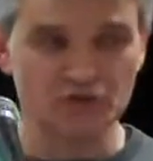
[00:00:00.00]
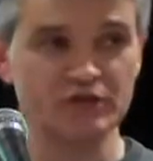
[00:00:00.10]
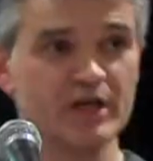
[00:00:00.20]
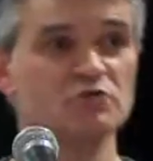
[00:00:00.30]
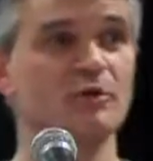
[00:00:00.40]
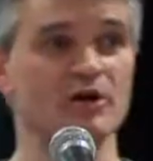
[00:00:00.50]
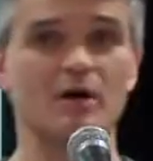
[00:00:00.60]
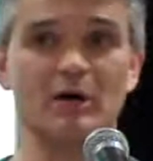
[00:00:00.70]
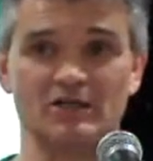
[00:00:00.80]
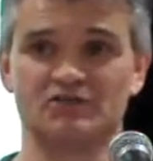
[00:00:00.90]
So here's
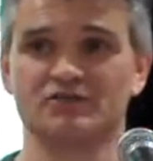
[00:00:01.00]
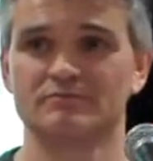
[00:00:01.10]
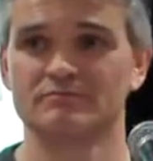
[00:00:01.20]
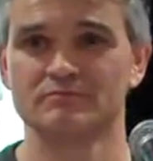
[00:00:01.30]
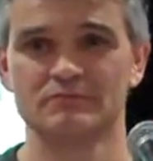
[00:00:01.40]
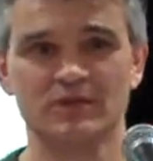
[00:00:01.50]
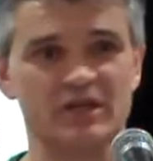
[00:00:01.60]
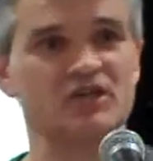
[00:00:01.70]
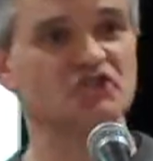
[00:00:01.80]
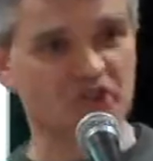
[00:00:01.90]

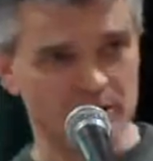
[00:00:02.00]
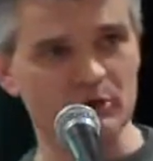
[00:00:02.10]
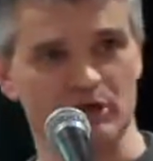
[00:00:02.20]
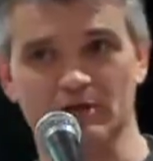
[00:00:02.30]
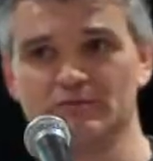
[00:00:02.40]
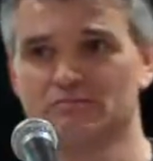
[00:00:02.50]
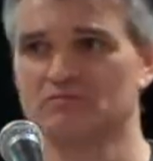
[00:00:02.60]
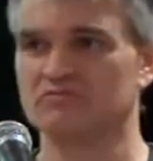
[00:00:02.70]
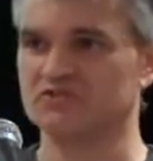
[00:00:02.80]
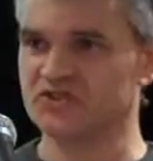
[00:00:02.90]
Barabbas. He's a criminal,
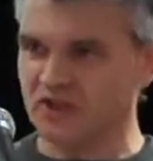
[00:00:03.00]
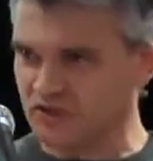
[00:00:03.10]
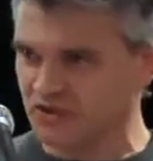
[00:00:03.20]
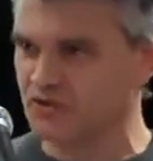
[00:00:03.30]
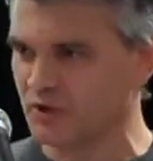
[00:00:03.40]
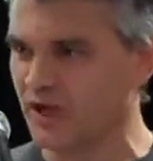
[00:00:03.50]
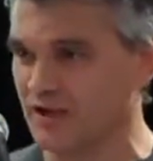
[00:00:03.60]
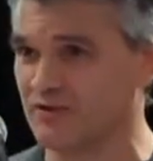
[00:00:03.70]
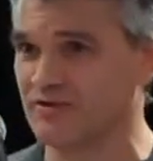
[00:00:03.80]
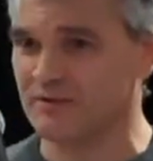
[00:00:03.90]
sentenced to
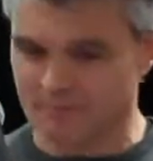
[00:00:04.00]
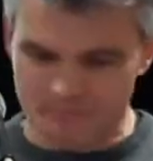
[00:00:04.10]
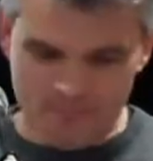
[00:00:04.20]
death.